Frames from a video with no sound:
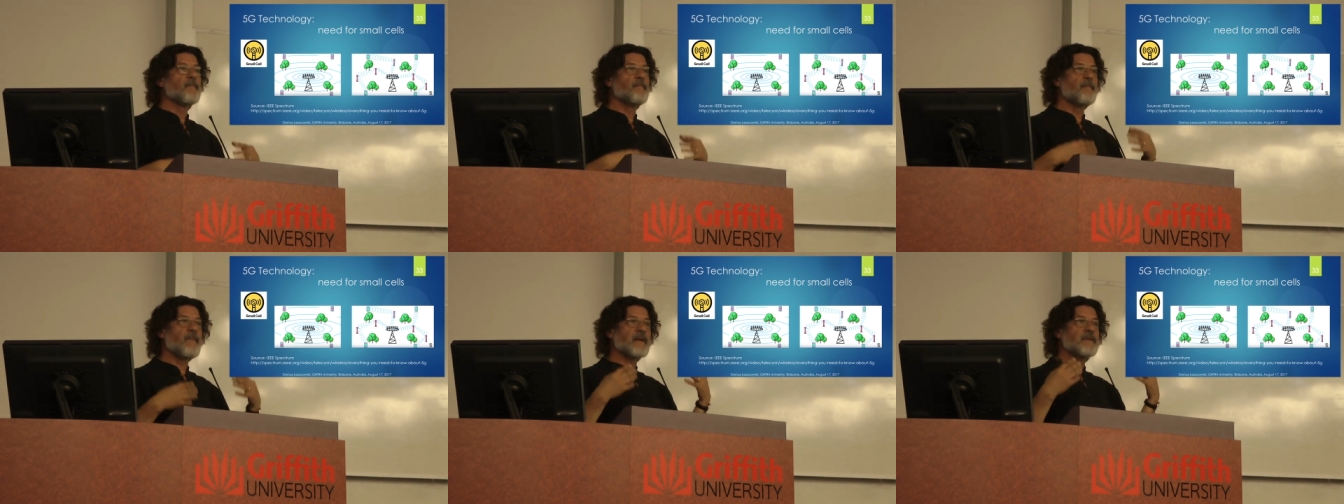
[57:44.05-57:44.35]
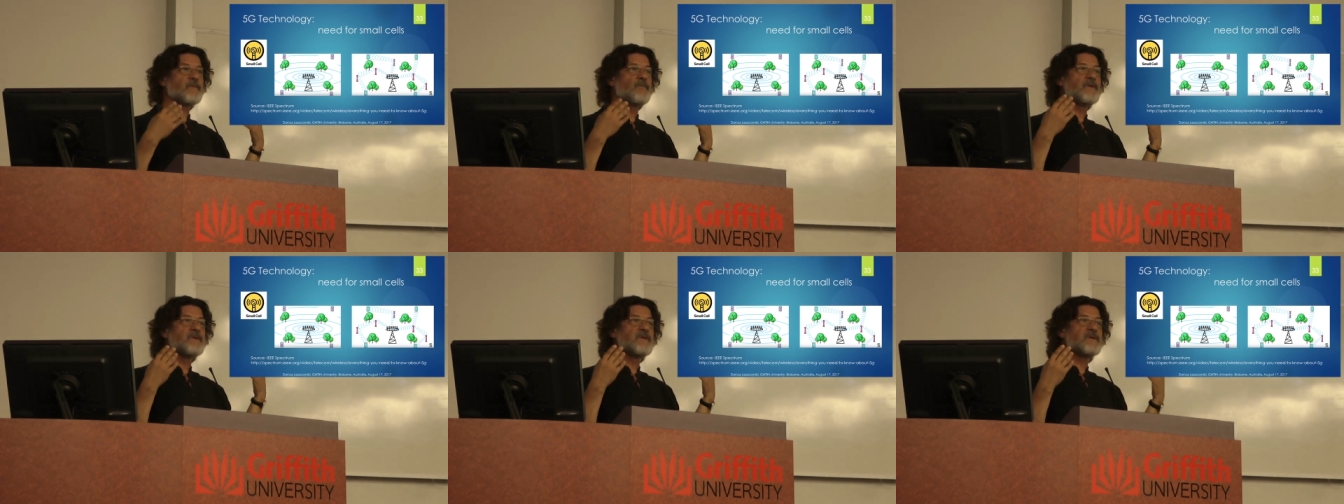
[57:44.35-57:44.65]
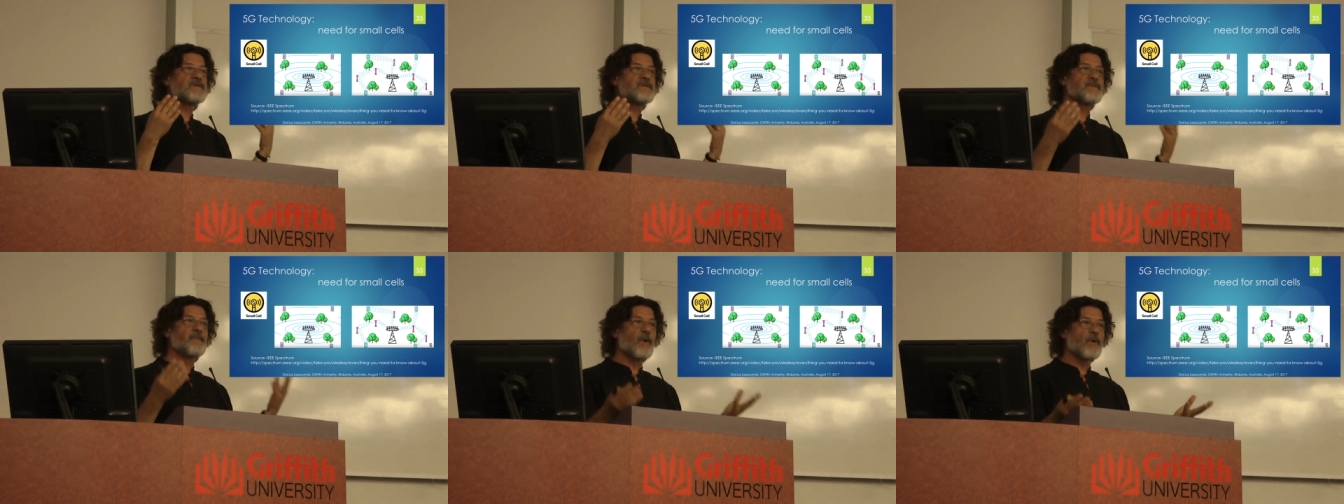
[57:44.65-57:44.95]
but we
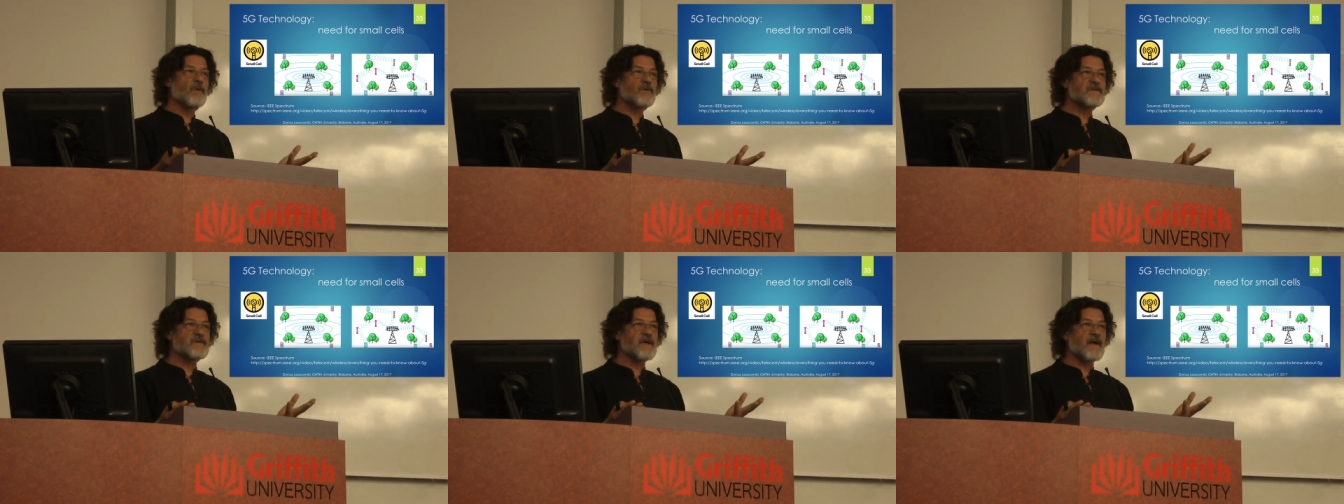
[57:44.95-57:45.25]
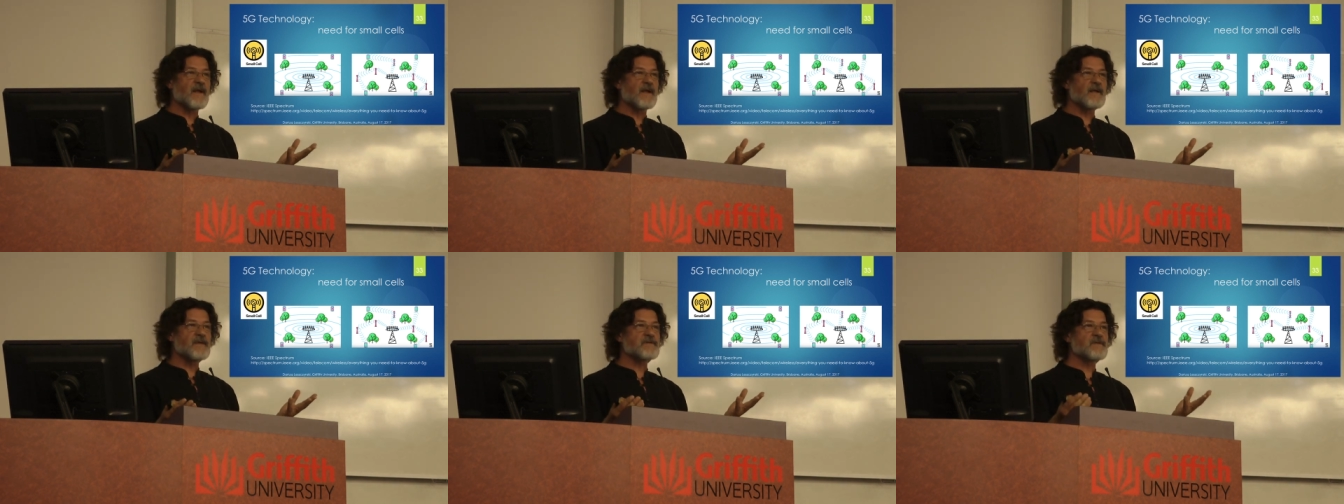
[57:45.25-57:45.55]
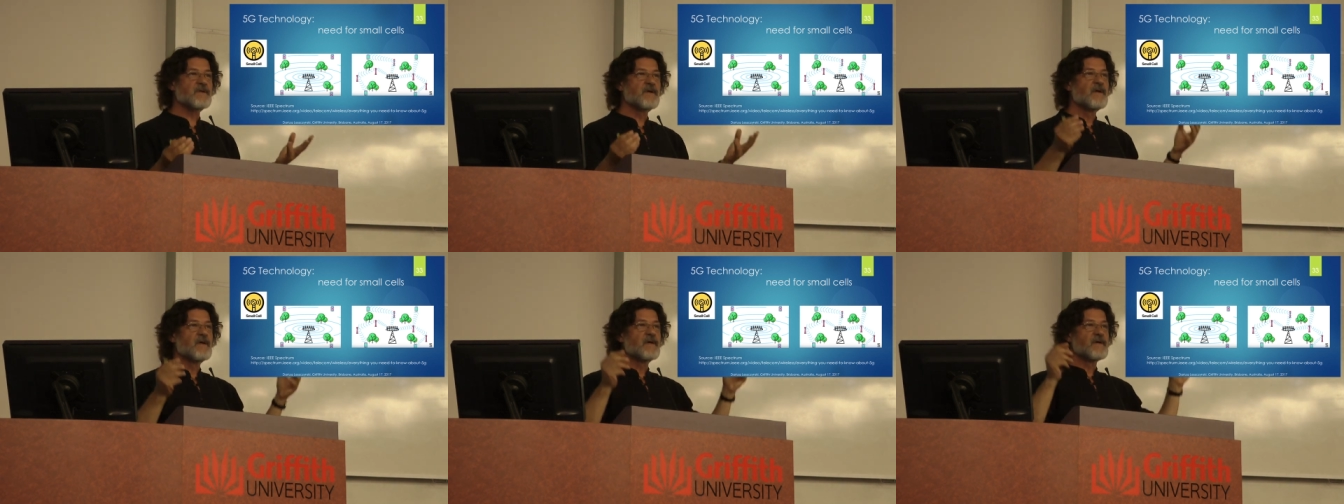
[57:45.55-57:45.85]
need small
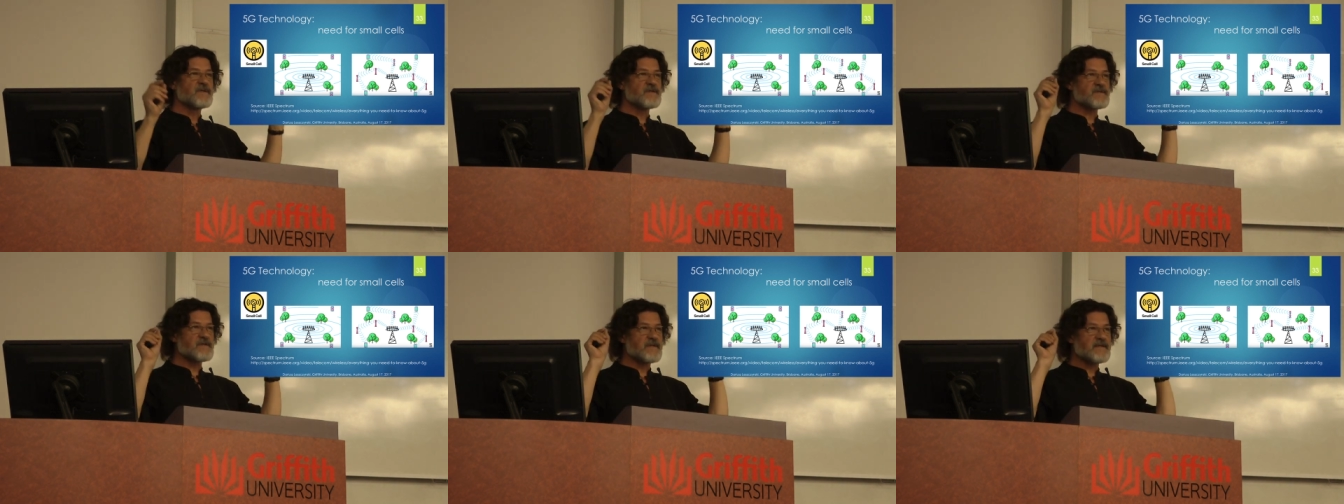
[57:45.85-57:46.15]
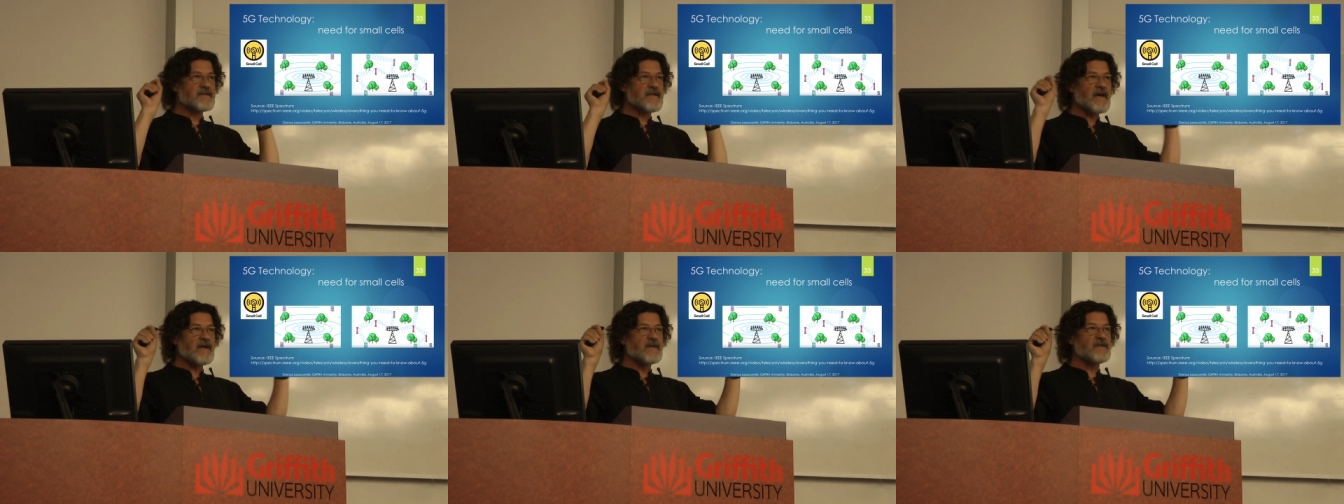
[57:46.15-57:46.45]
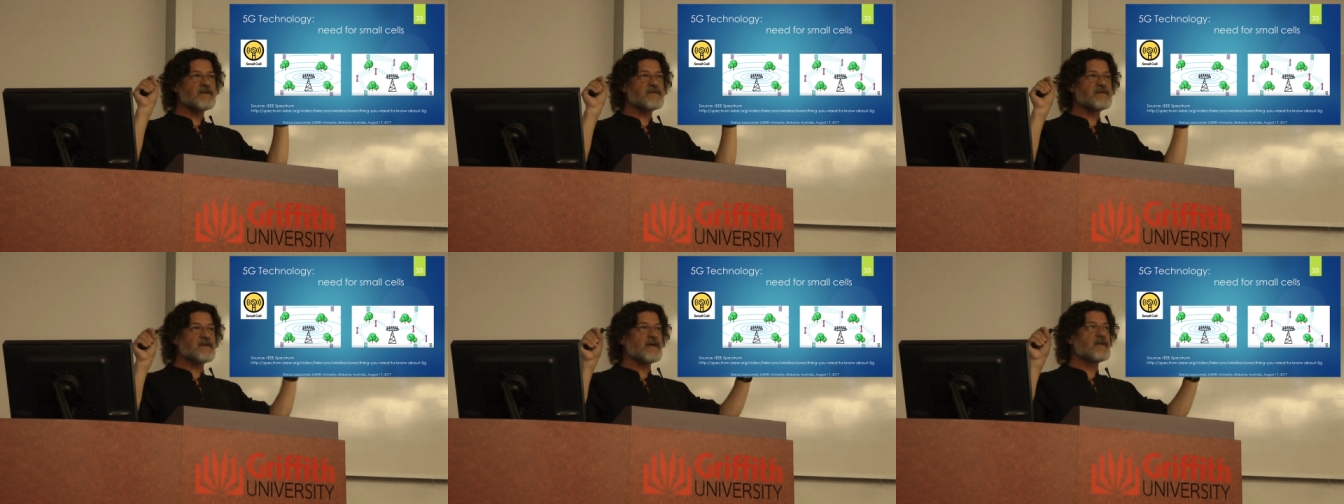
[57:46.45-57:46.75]
cells,
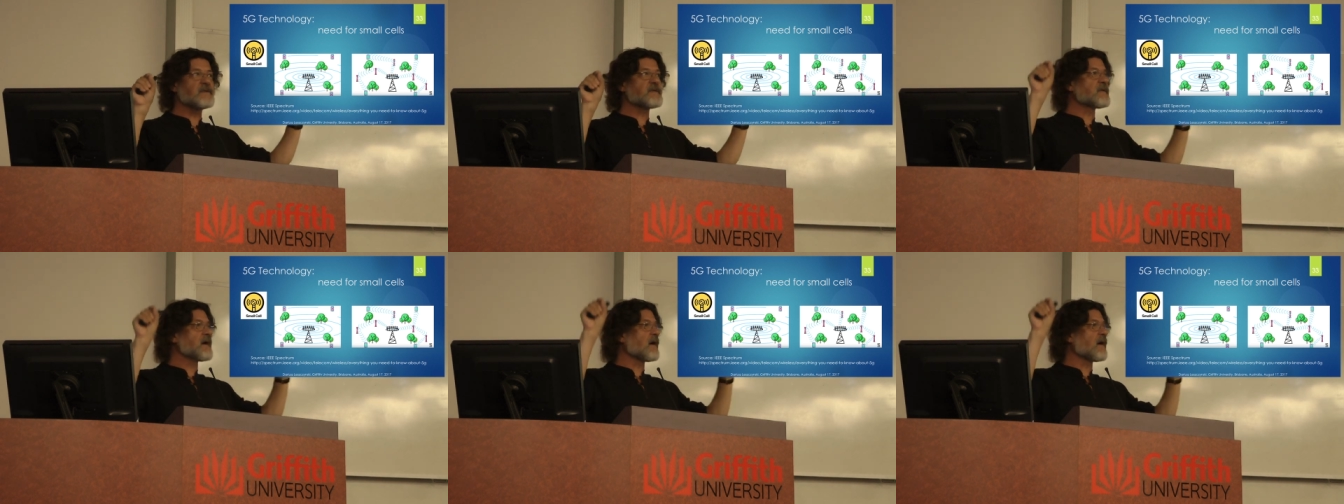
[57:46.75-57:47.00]
tiny cell